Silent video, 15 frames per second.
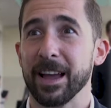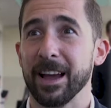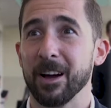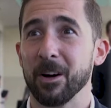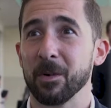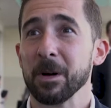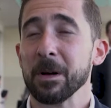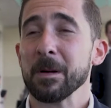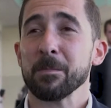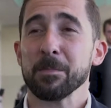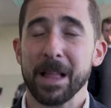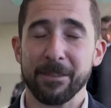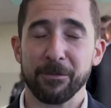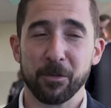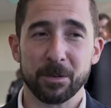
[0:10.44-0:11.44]
how
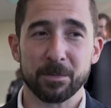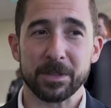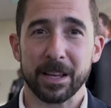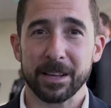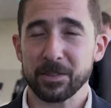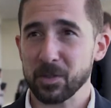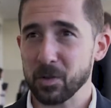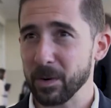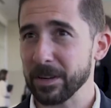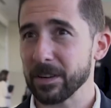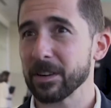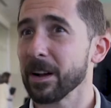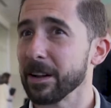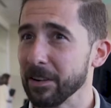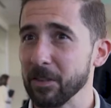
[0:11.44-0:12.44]
platforms like
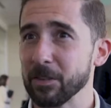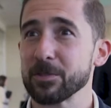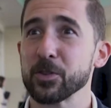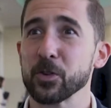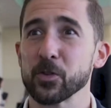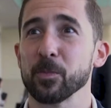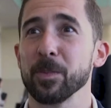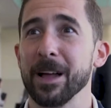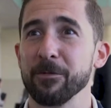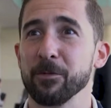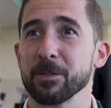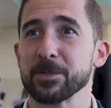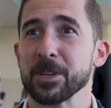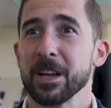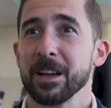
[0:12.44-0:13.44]
Twitter and other social
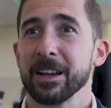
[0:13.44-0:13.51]
platforms